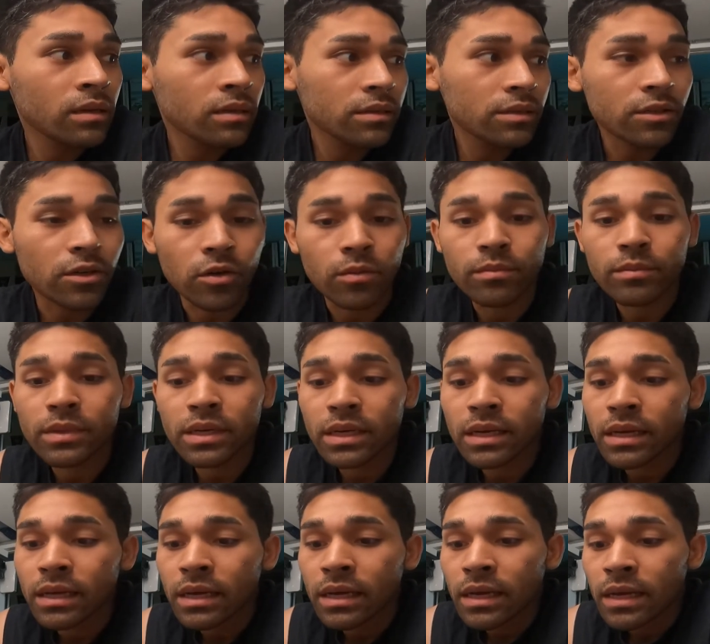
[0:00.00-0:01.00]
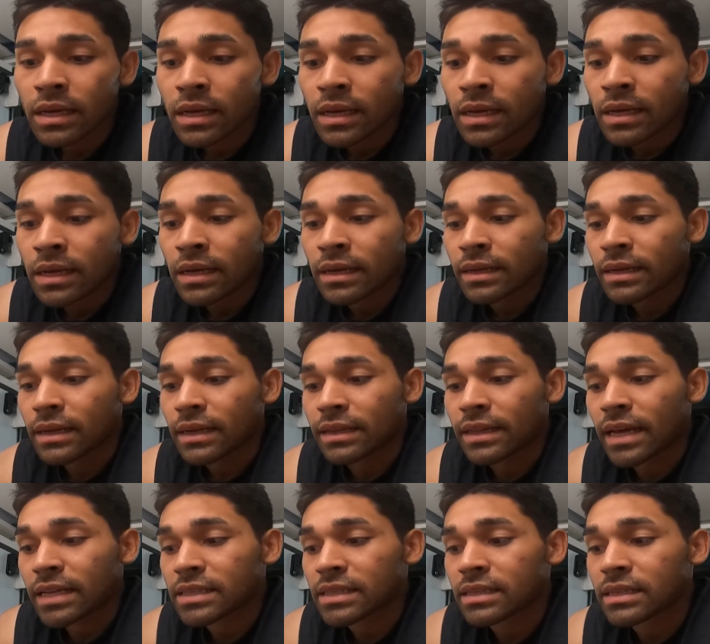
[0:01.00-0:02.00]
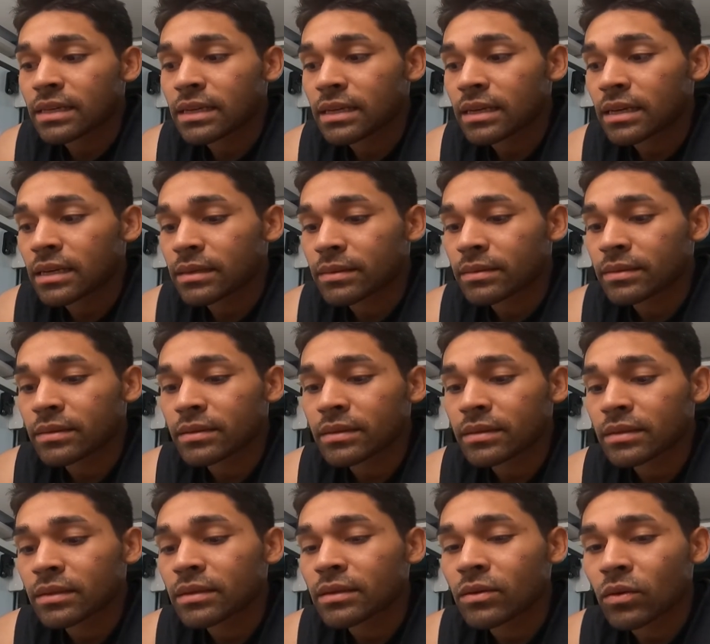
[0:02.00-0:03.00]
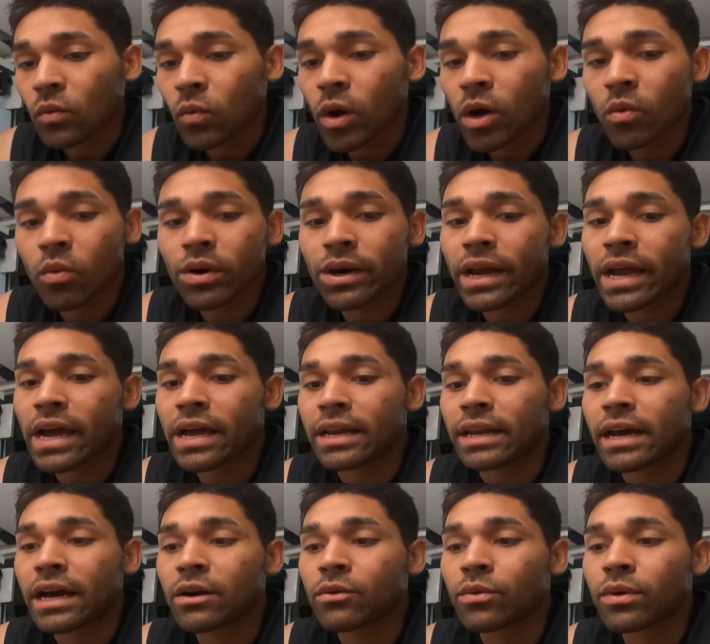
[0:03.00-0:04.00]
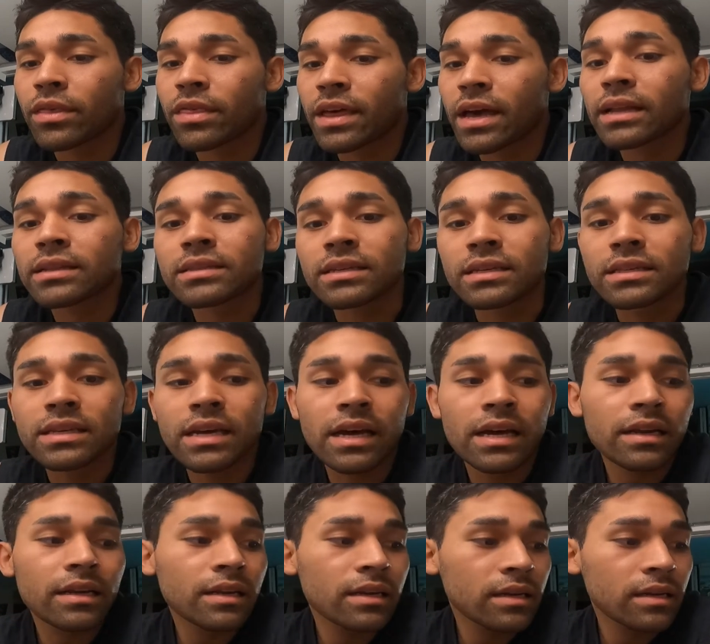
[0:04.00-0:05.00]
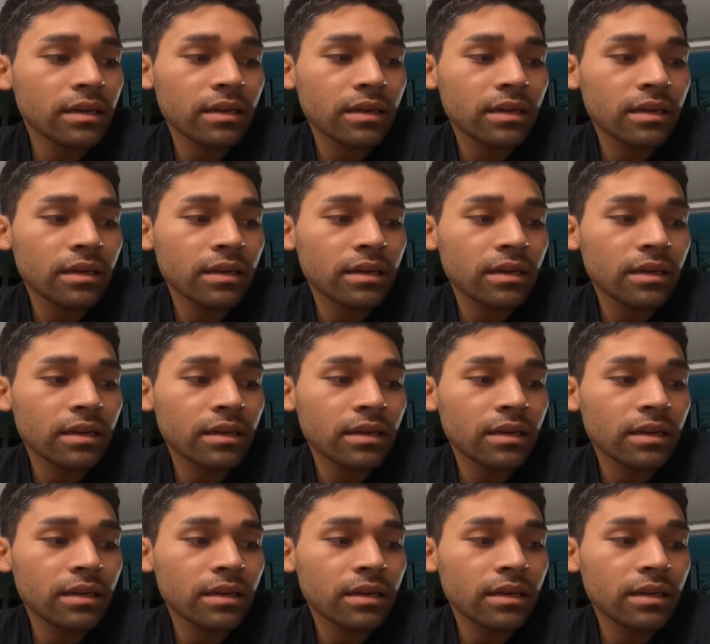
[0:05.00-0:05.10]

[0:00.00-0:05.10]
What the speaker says: So, and that's where we're at now with that T10.